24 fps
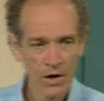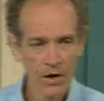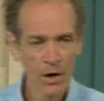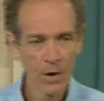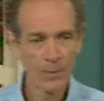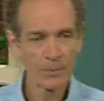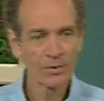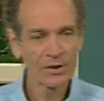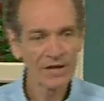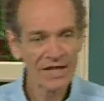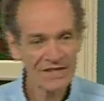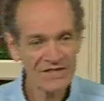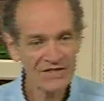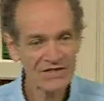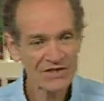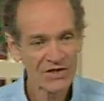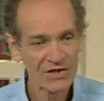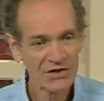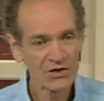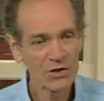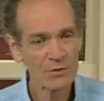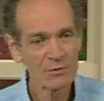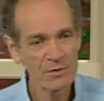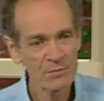a place
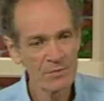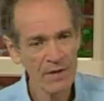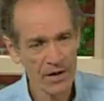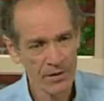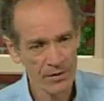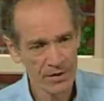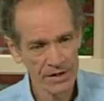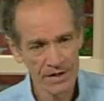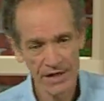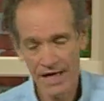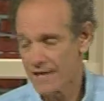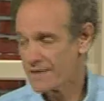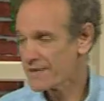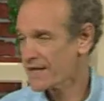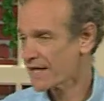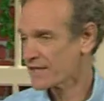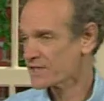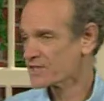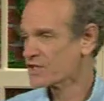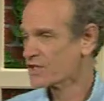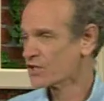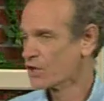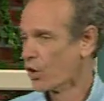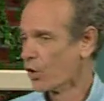to be buried, and that
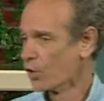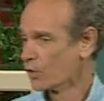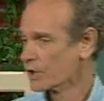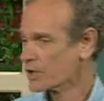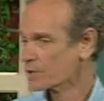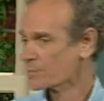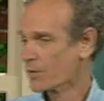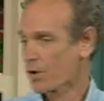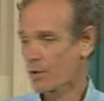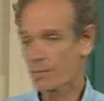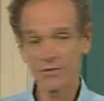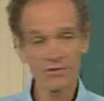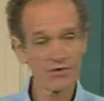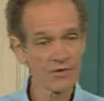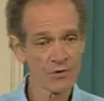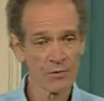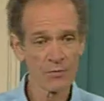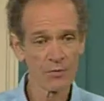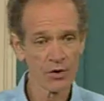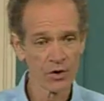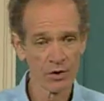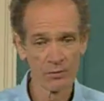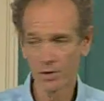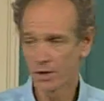is the only purpose of the
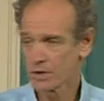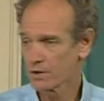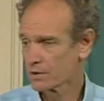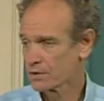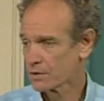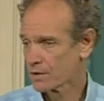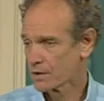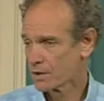pyramid,